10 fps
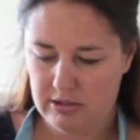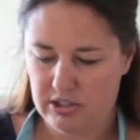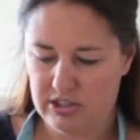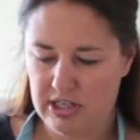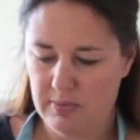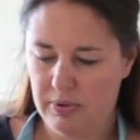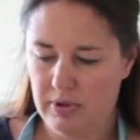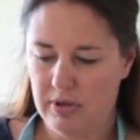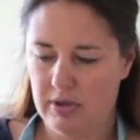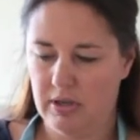Just dip,
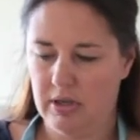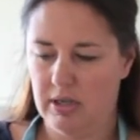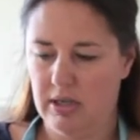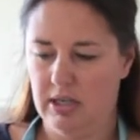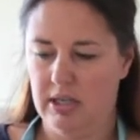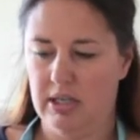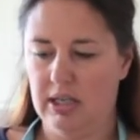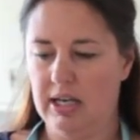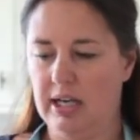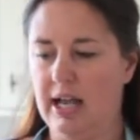
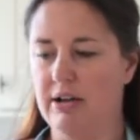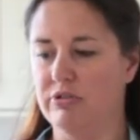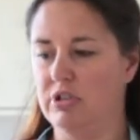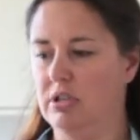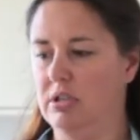get it out,